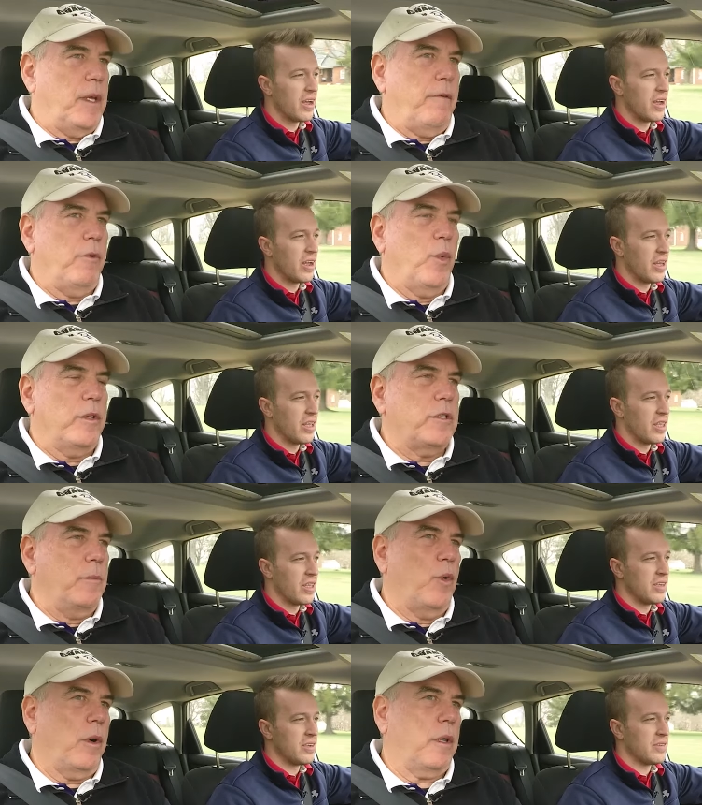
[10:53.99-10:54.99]
Speaker 1: Every
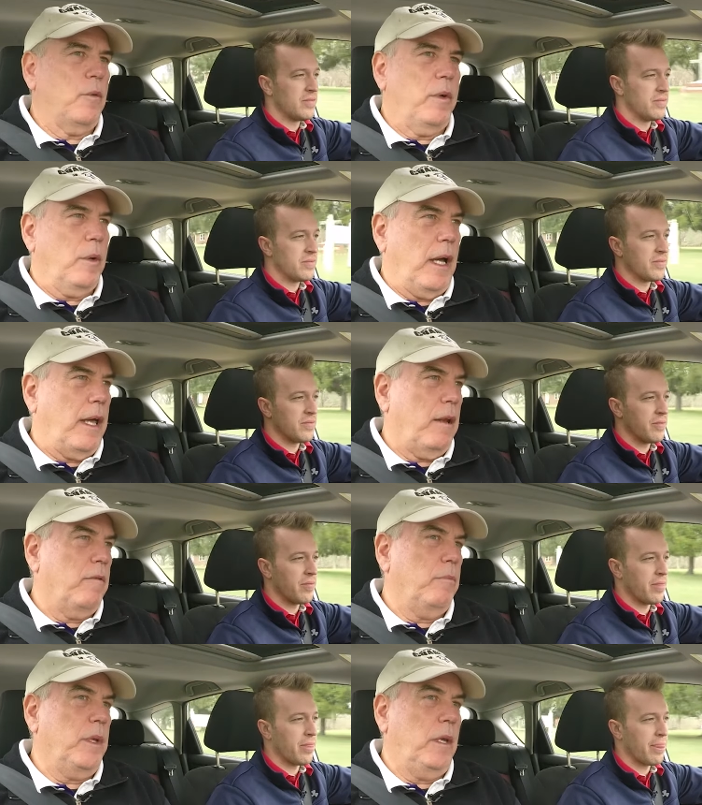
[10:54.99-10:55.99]
Wednesday morning, we, I had
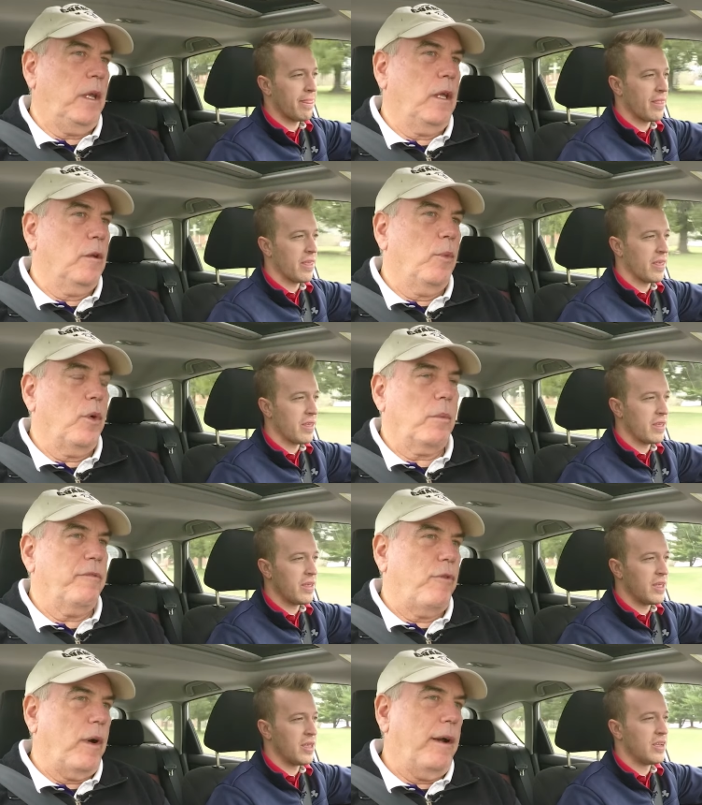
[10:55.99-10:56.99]
a meeting in the morning
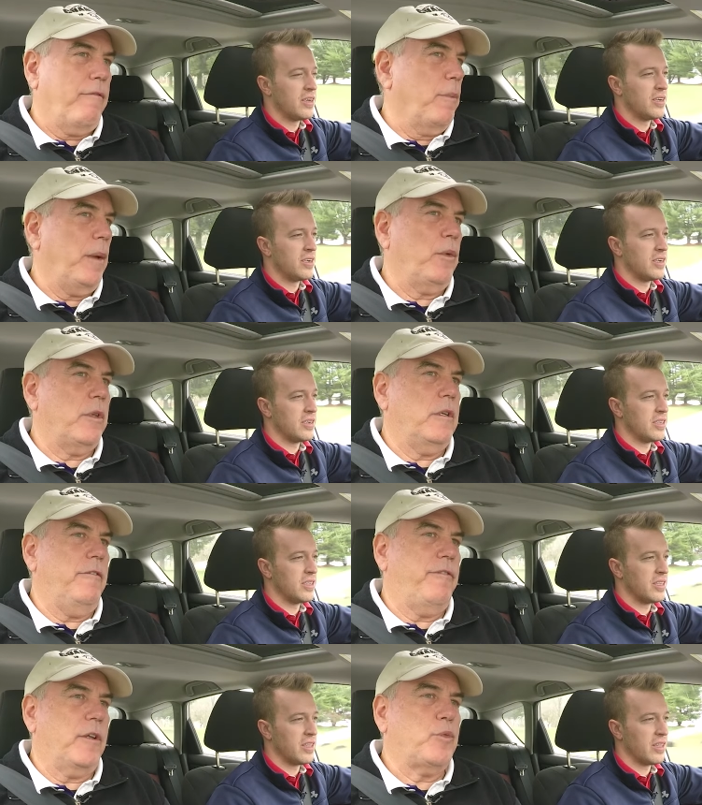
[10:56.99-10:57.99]
before I ever met with the
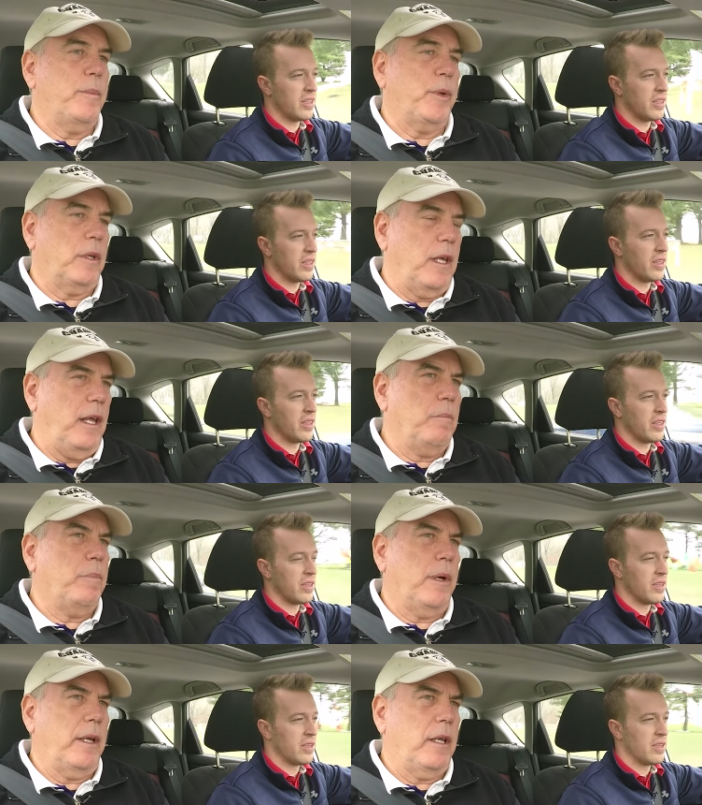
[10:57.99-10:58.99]
defense. We put the game
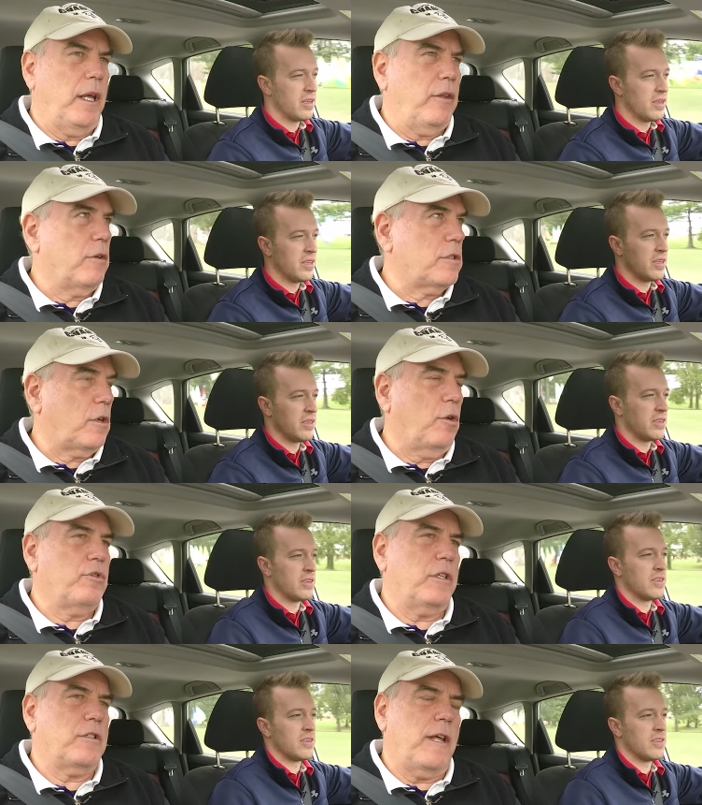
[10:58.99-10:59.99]
plan together as a
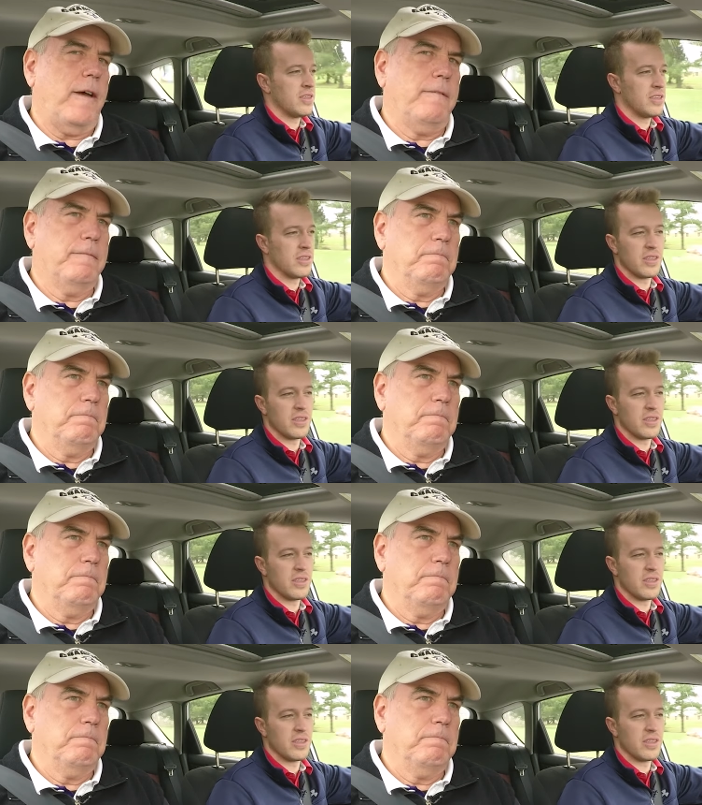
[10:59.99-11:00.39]
coaching staff.